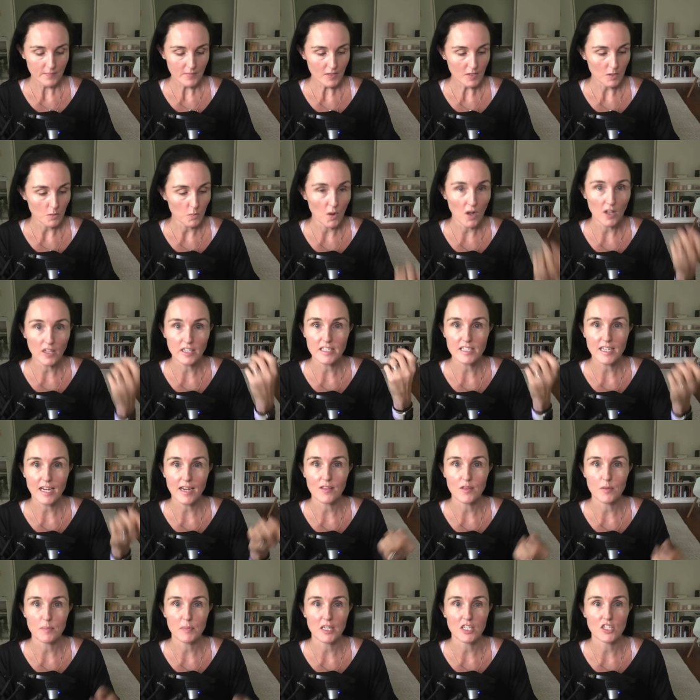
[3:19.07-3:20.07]
while you take
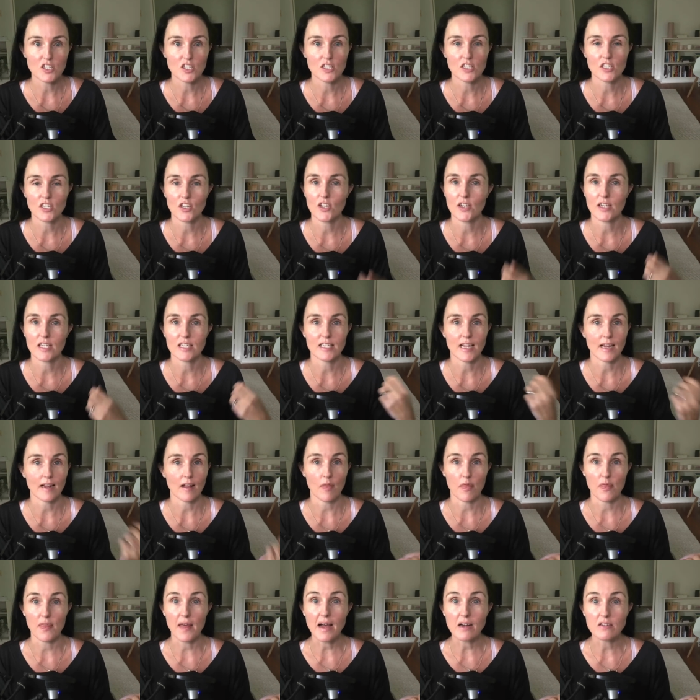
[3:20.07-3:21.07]
the pictures, so you can take
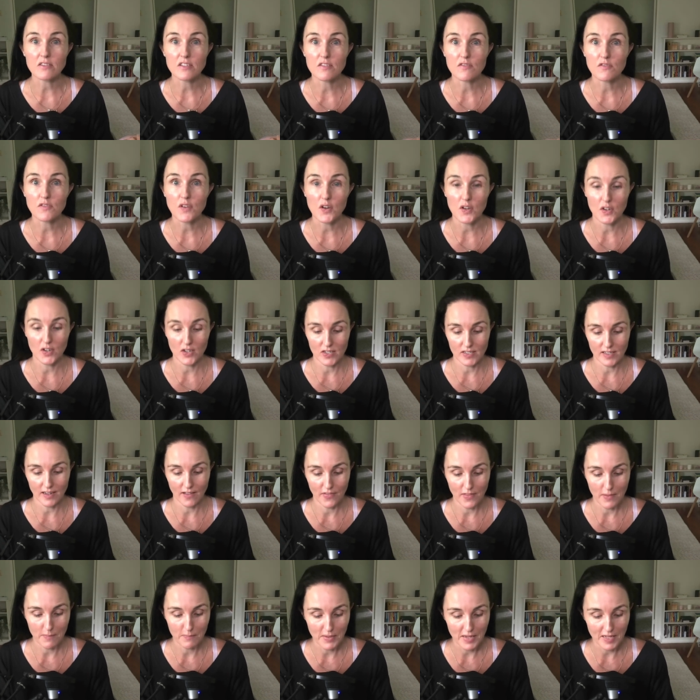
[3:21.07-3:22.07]
1,000 photos and
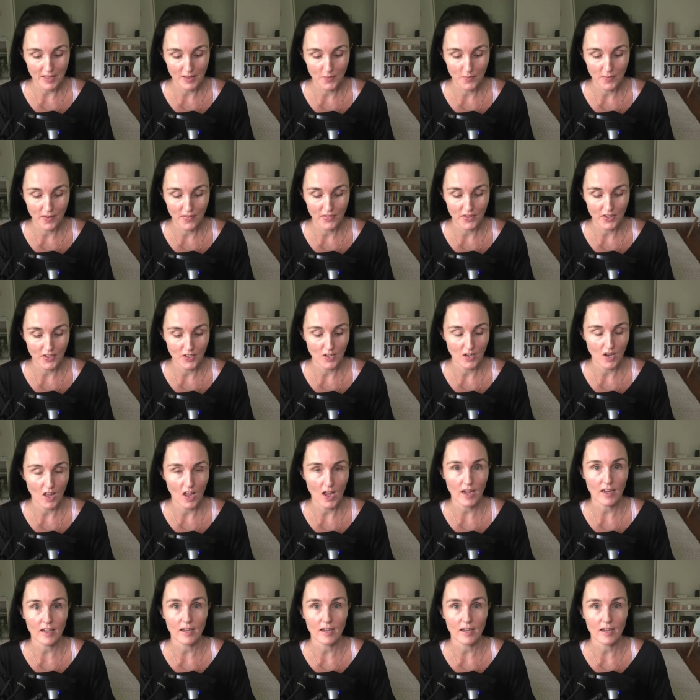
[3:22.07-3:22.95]
then pick the one that you like.